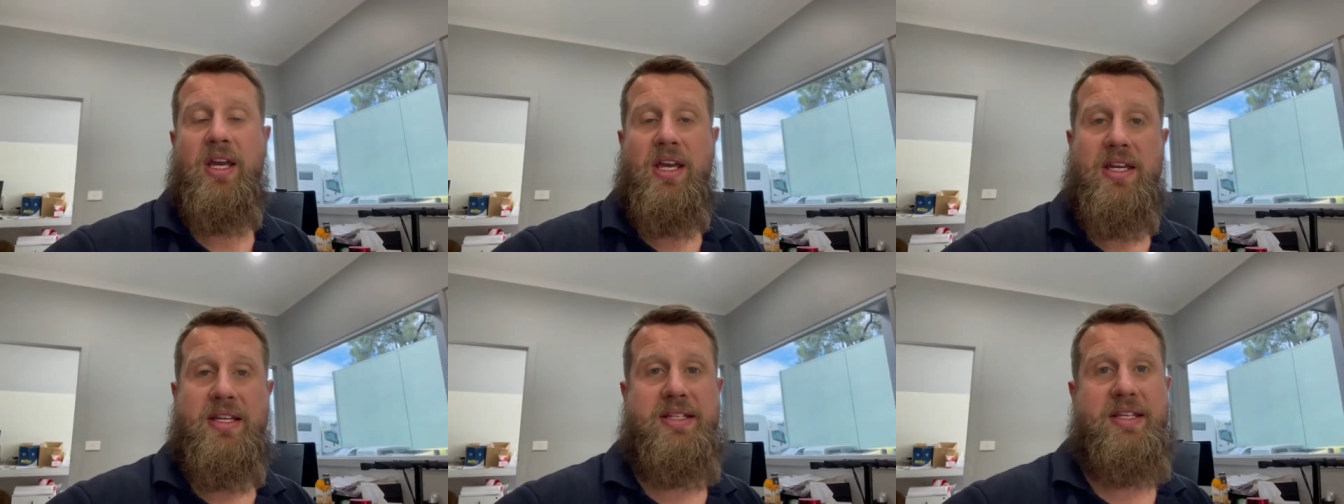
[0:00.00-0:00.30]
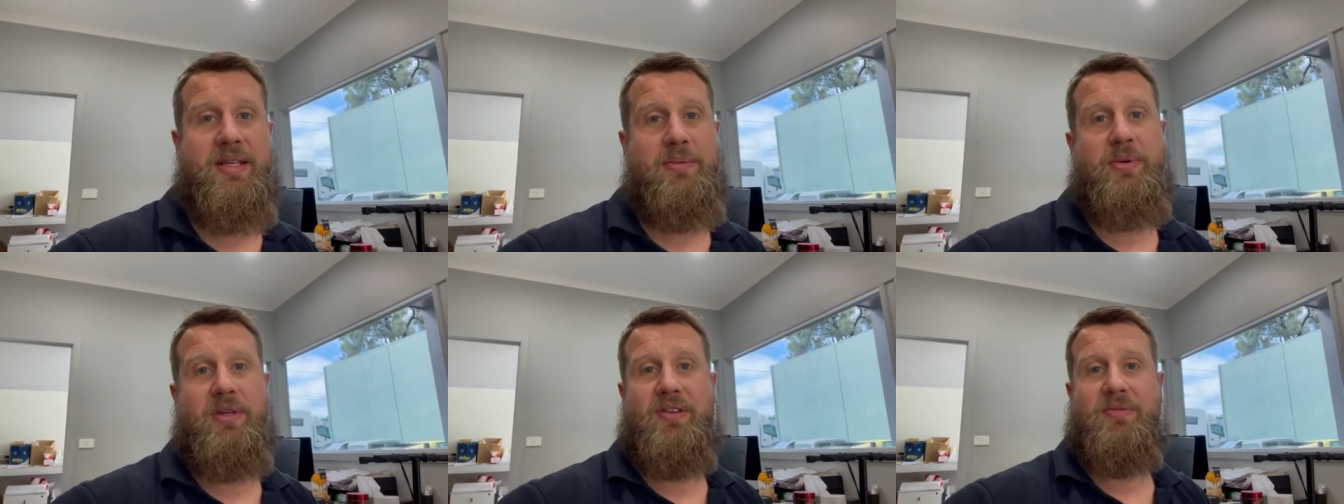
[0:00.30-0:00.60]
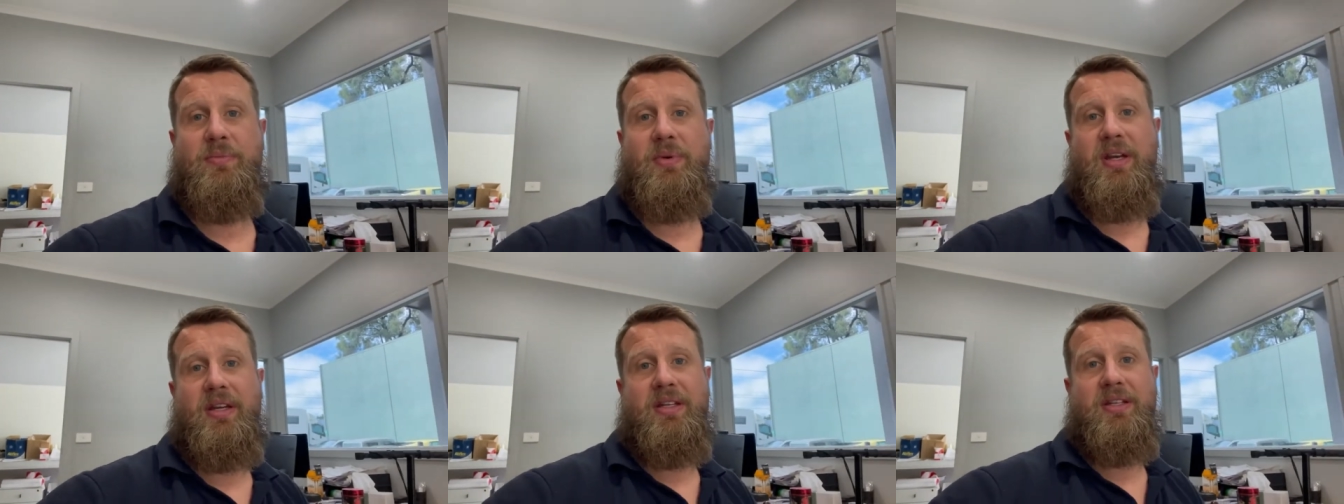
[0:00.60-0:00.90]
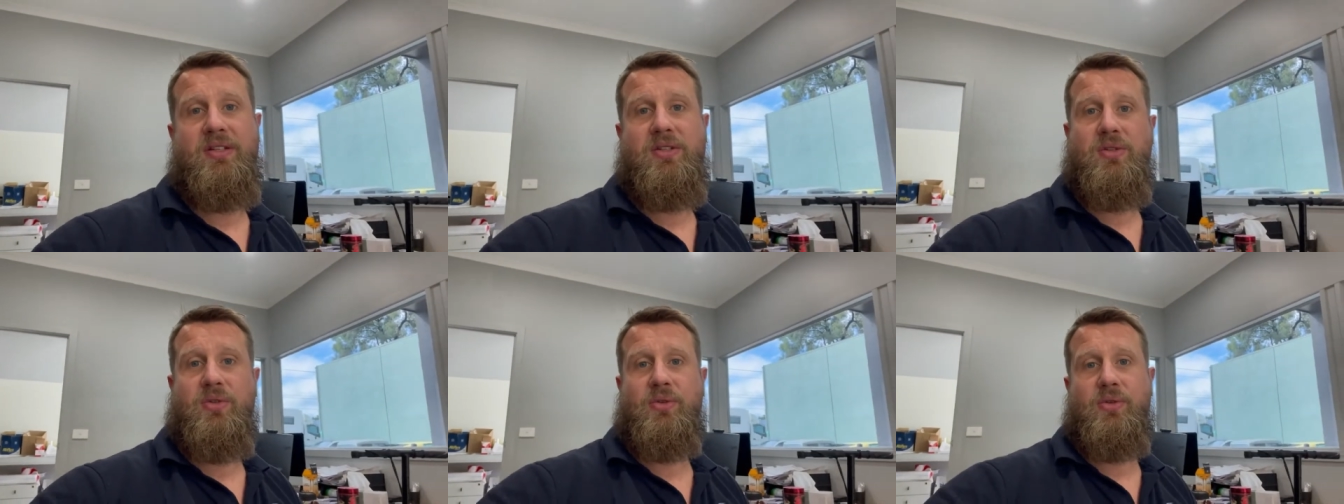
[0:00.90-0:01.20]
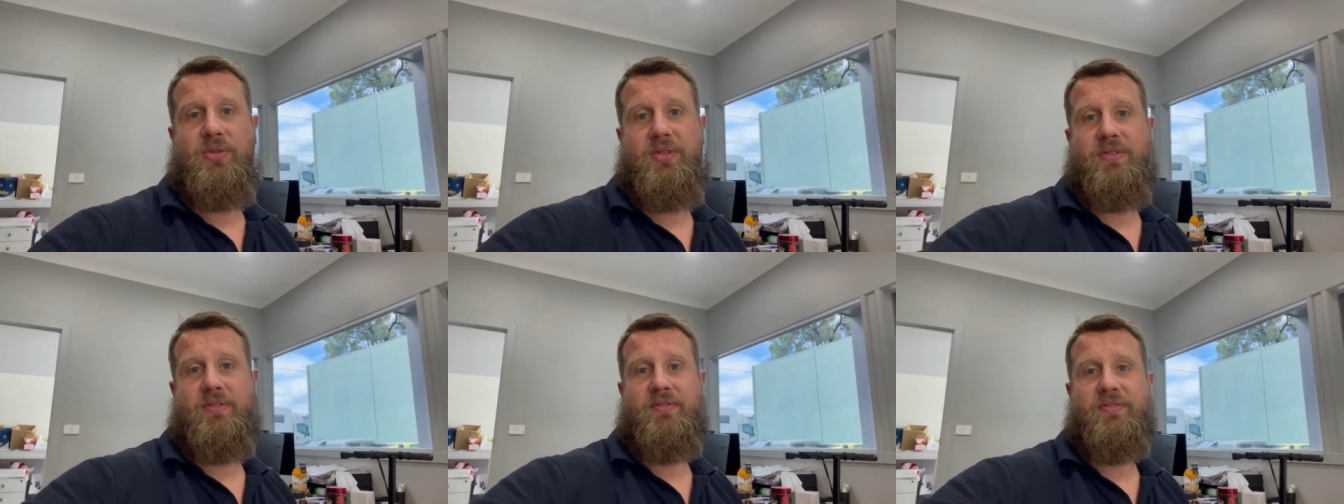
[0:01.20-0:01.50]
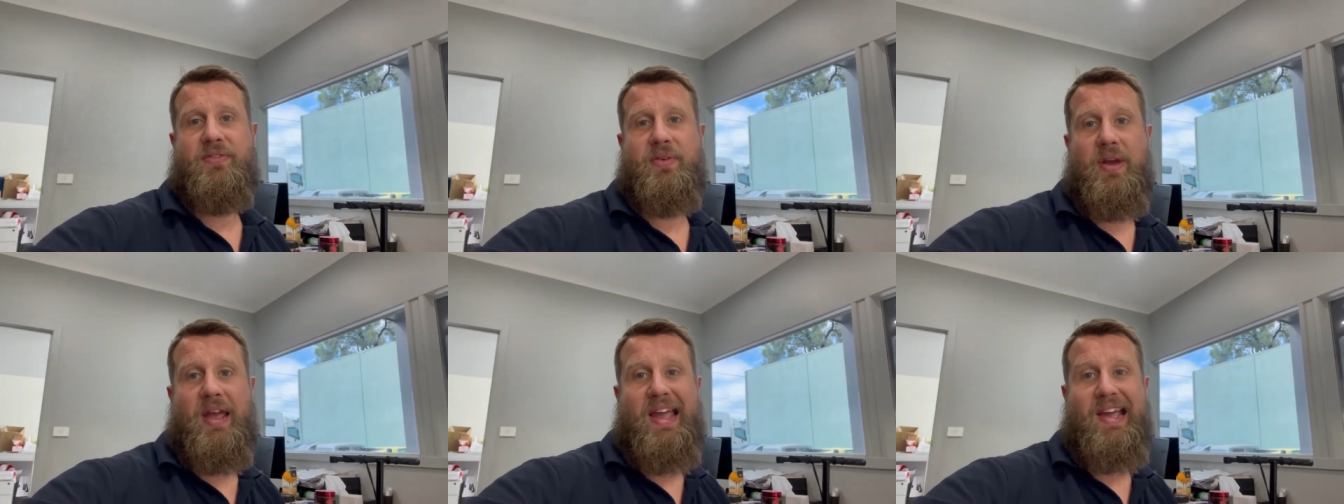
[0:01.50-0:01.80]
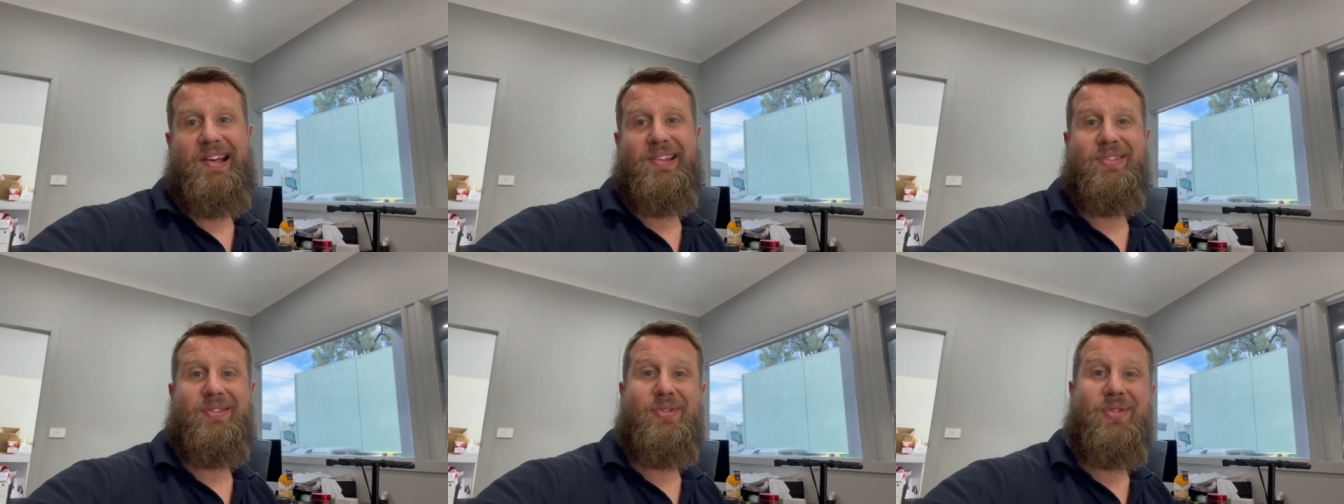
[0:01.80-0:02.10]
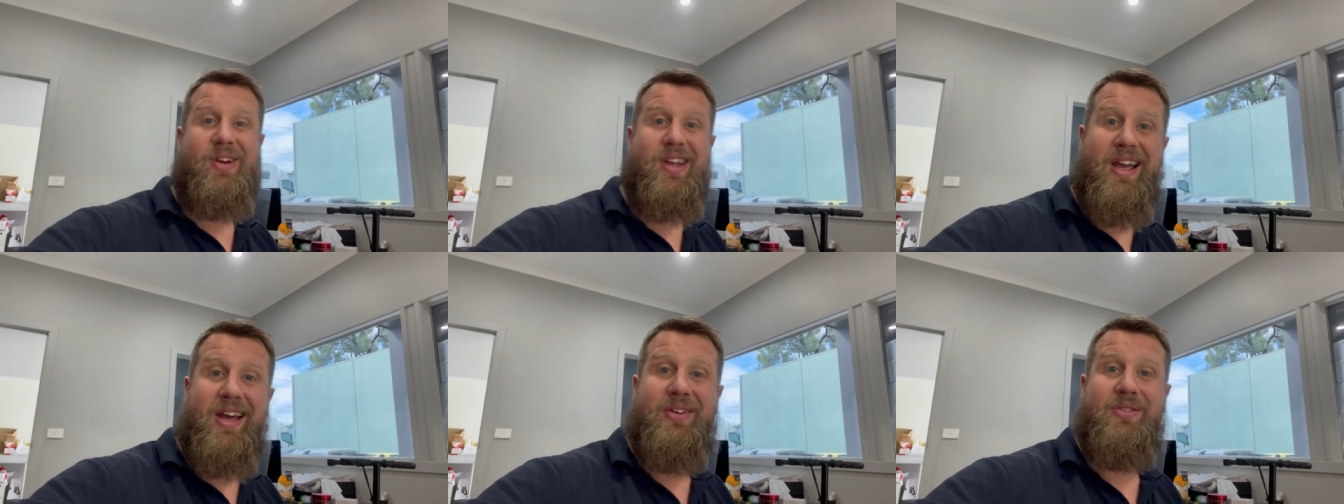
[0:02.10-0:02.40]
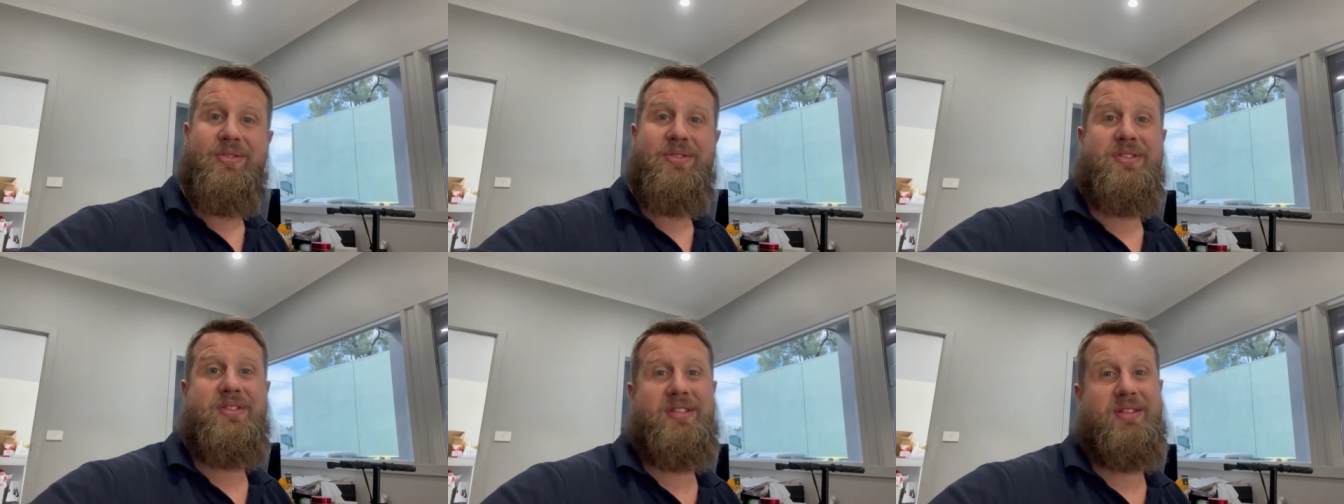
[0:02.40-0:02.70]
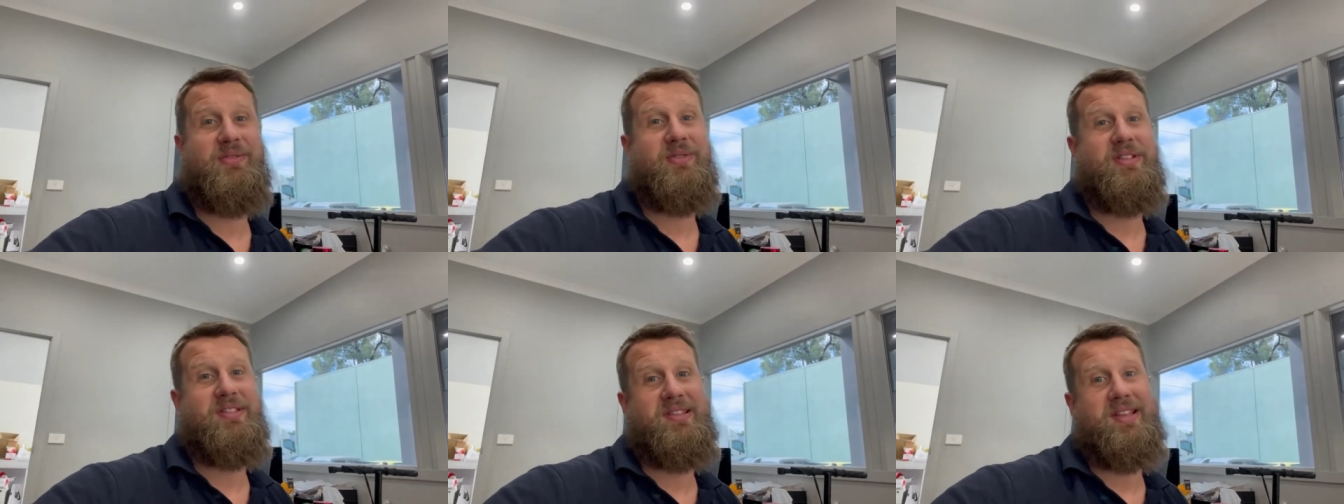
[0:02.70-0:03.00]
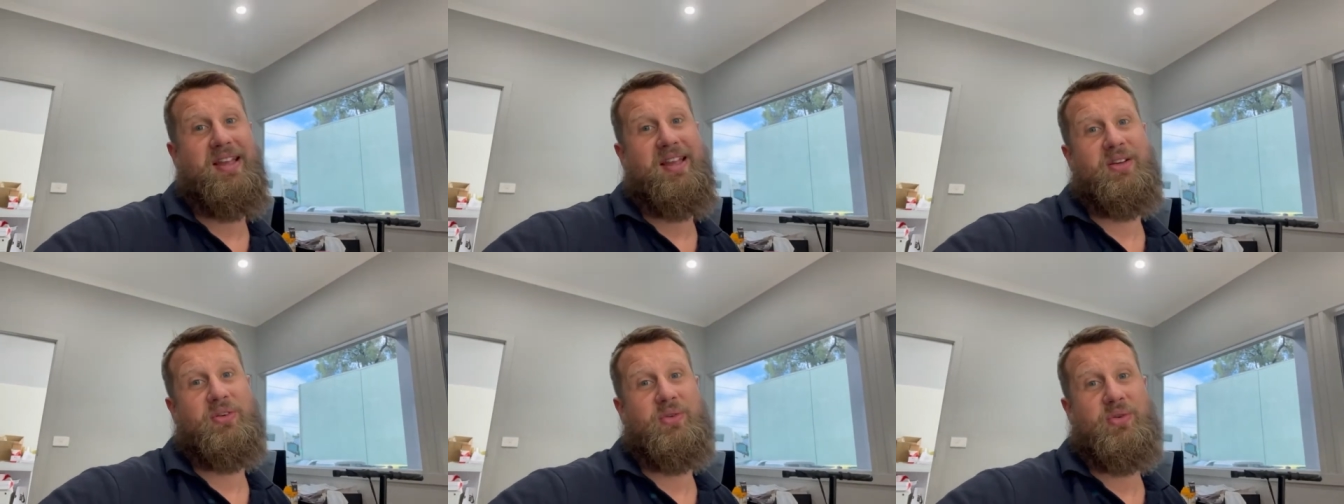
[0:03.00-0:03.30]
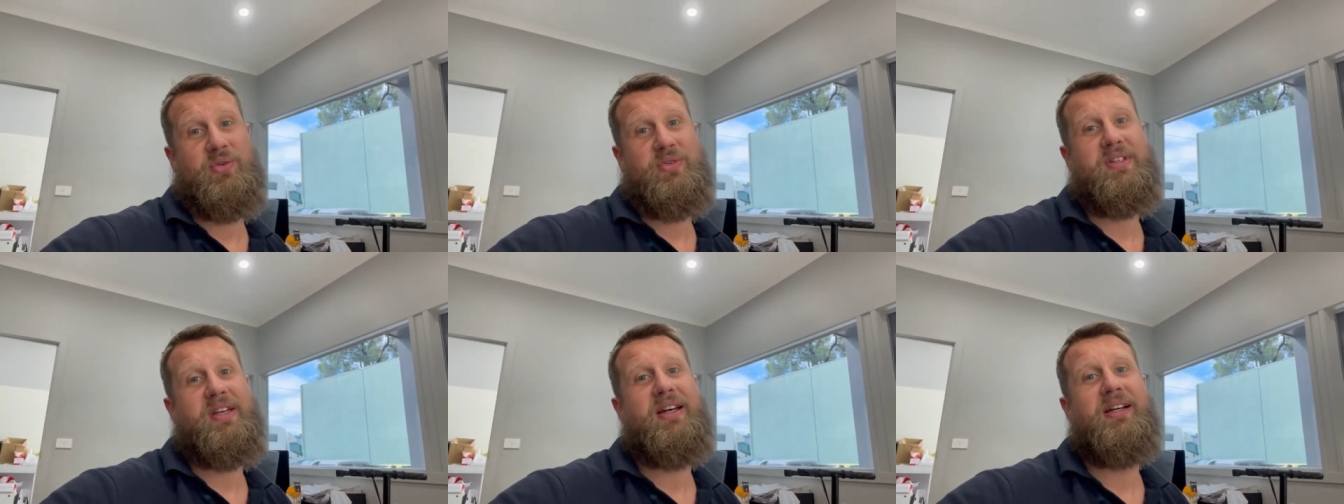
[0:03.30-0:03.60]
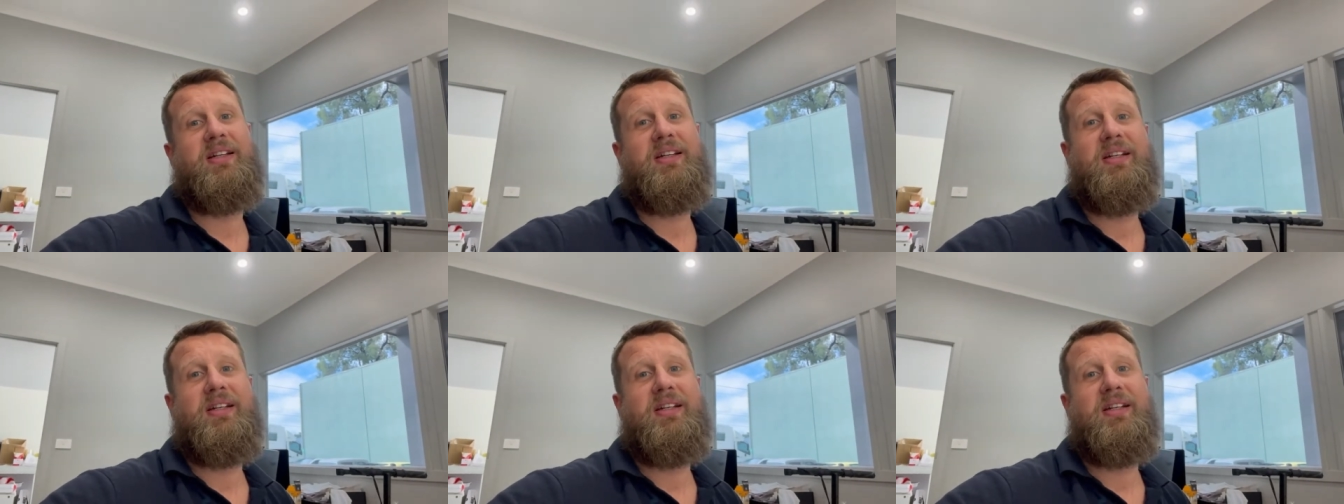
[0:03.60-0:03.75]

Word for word: DPF back exhaust for our 300 series Land Cruiser.